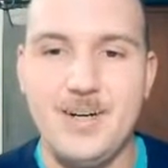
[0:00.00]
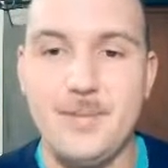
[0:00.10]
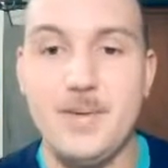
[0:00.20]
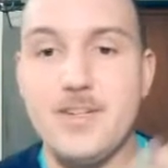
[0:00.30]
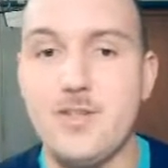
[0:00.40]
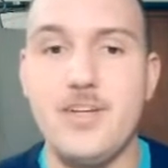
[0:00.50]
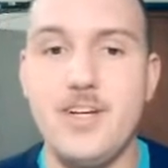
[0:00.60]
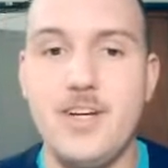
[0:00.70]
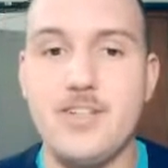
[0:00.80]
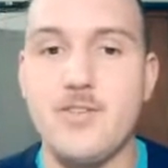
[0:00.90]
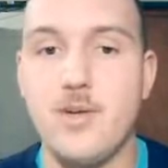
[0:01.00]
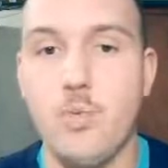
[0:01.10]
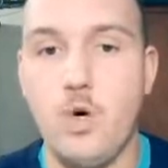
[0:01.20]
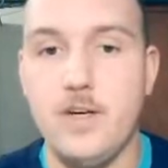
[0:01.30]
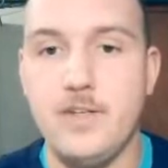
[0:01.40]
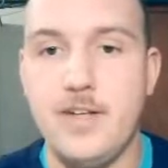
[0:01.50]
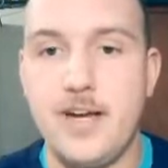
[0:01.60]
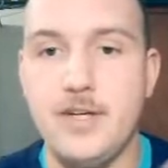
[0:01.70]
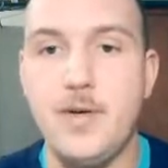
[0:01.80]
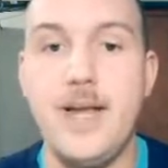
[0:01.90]
But it's only 1,
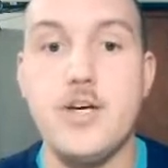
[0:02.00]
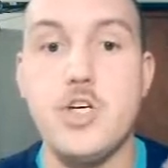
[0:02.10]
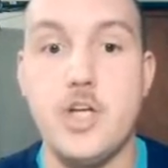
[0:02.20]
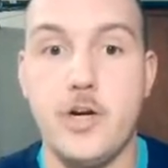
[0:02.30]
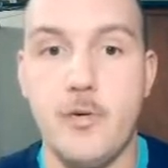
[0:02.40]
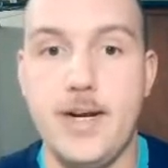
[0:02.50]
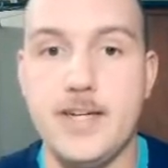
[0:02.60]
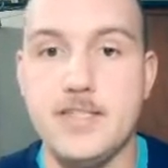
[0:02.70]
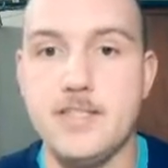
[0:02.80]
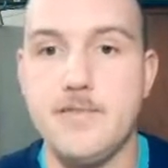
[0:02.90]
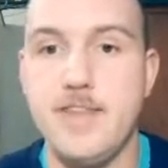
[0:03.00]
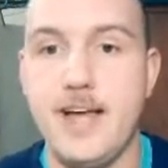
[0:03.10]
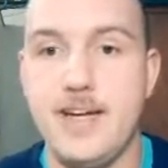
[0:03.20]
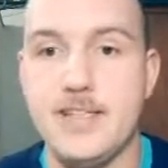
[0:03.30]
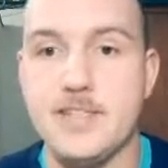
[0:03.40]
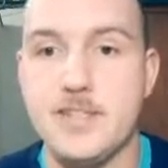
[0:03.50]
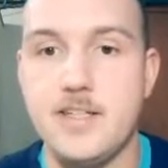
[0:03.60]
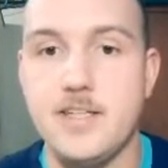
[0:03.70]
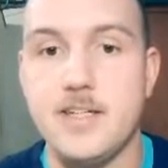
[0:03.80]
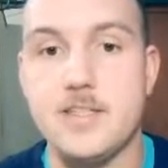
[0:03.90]
and you can't generate it that easily,
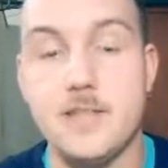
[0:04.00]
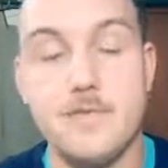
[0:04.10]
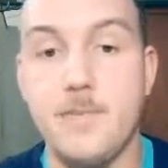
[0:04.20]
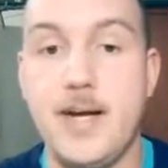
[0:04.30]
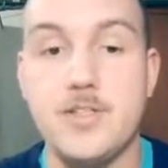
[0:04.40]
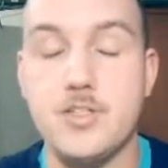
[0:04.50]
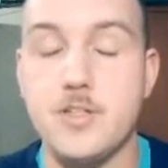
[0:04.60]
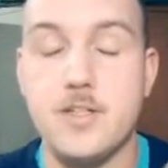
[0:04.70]
except for Magic Trick.